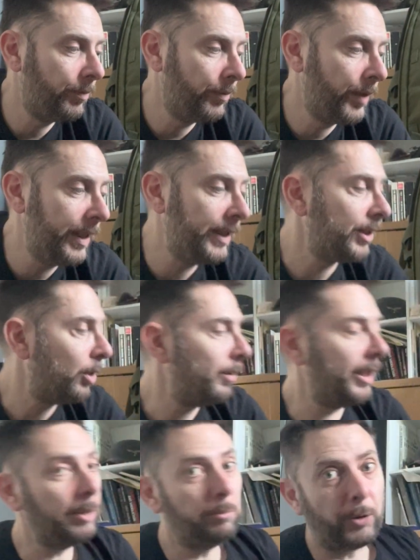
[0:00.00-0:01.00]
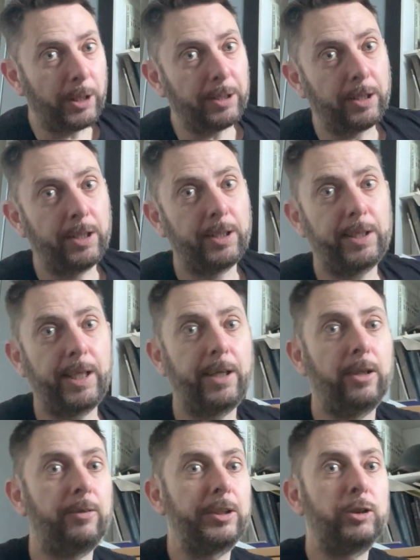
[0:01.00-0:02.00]
these are made in Britain. They
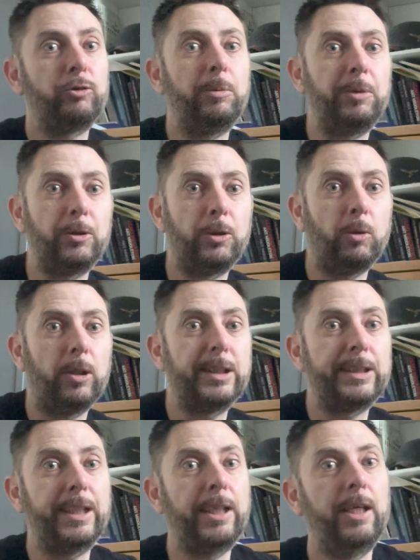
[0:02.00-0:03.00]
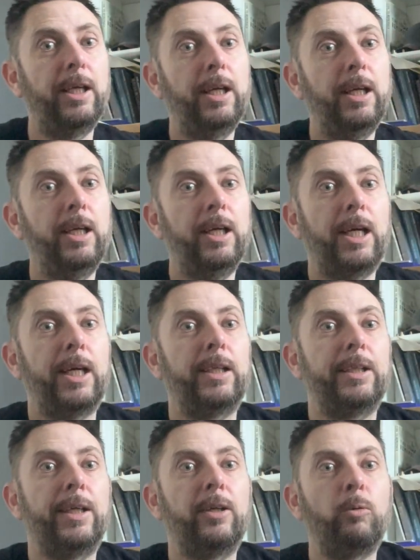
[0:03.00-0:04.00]
are extremely good quality
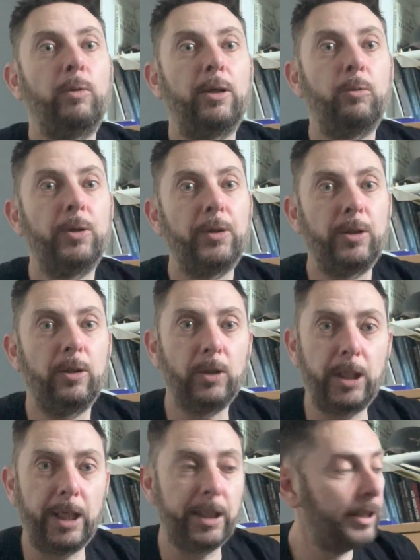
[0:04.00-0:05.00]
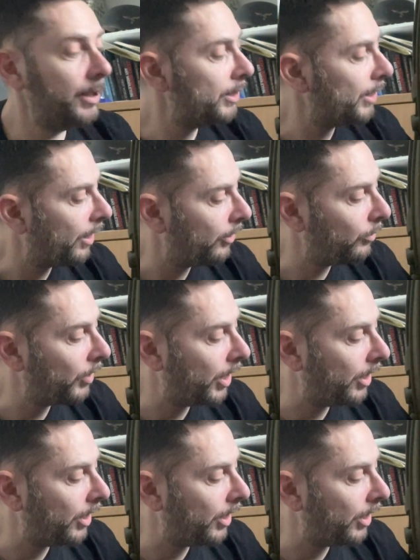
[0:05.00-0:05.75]
and they are well worth a look in. So